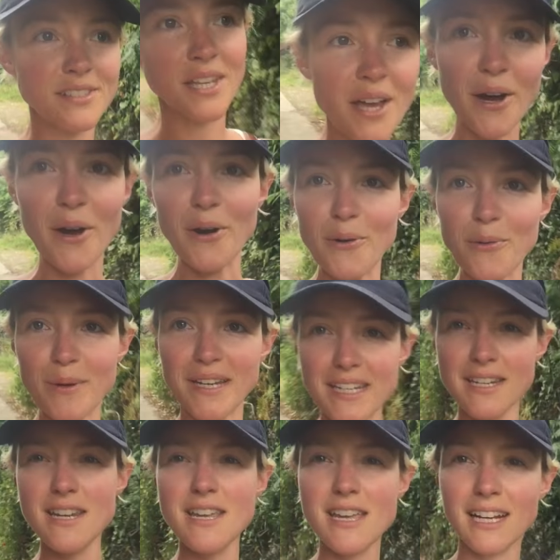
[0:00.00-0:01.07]
So we're
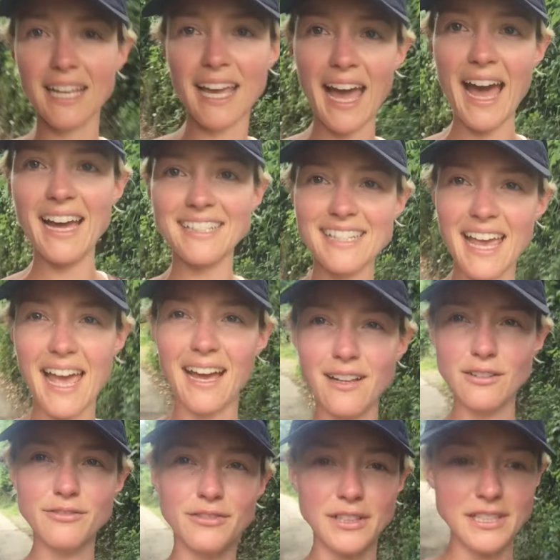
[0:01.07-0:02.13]
nearly at
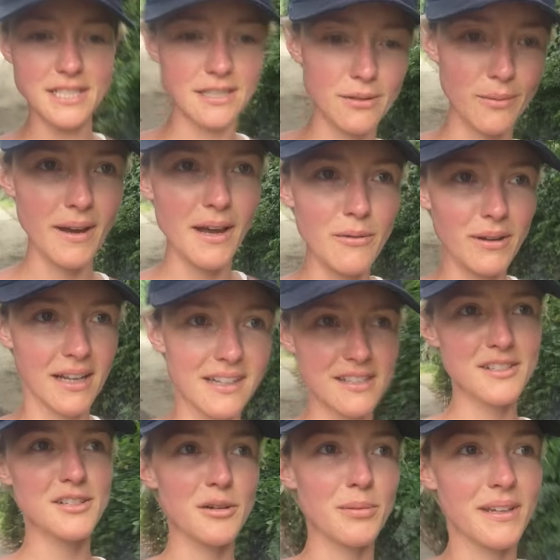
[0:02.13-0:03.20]
Helford, where we're going to
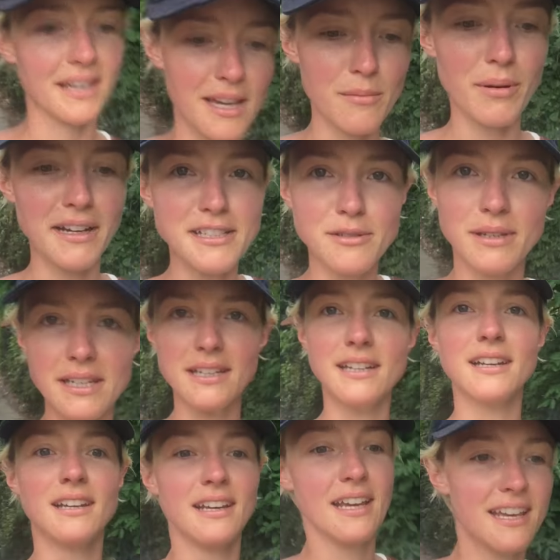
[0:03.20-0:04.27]
stop and get a bite to eat
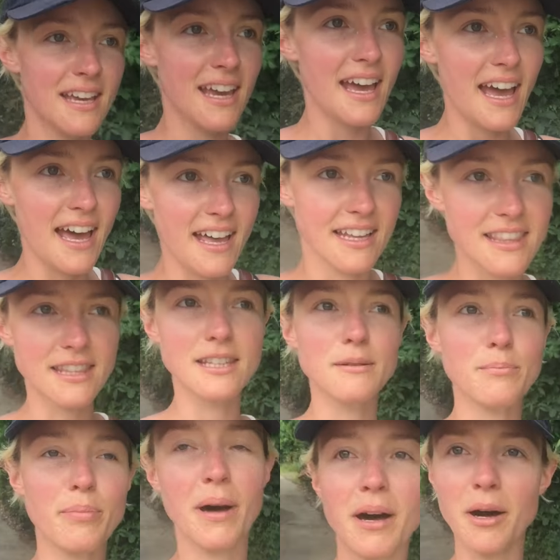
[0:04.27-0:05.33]
at the
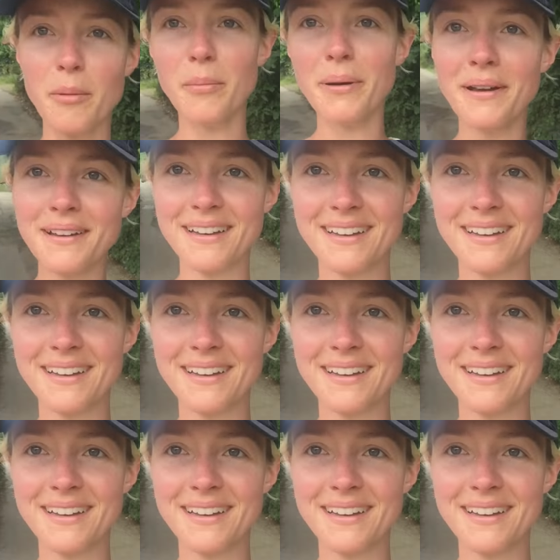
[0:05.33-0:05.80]
pub,